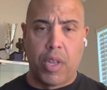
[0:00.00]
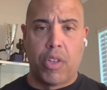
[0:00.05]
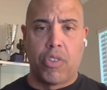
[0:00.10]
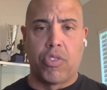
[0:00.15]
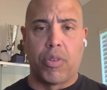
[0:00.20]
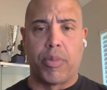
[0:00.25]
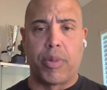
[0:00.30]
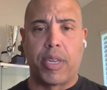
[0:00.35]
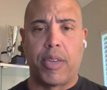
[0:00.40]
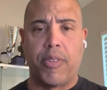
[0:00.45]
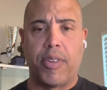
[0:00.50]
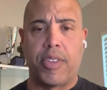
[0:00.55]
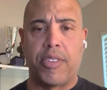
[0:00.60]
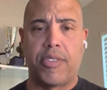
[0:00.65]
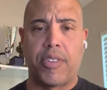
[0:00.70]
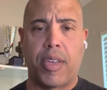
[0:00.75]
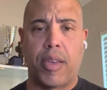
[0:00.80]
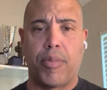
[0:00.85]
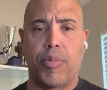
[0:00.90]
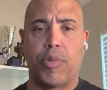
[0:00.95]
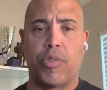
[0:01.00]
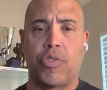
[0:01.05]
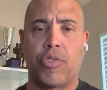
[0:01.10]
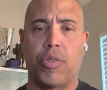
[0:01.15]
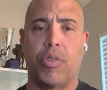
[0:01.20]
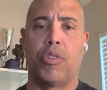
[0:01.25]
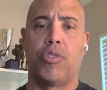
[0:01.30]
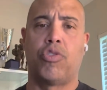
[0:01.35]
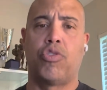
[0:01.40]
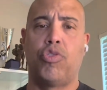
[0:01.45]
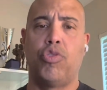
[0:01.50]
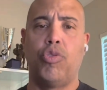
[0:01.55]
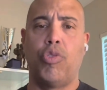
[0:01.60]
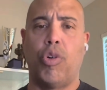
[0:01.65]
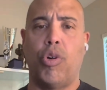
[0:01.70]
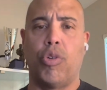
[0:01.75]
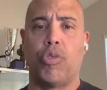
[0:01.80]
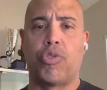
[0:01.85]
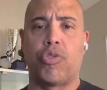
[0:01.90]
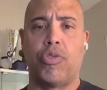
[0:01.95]
So I'm gonna give you examples. So there's two
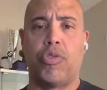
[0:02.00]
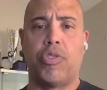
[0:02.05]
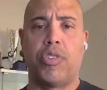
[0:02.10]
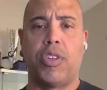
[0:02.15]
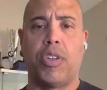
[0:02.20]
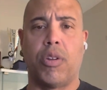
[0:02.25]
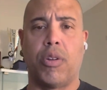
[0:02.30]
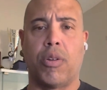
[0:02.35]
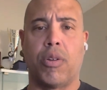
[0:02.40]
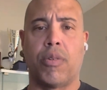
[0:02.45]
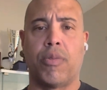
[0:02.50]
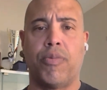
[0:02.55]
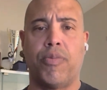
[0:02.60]
holsters here.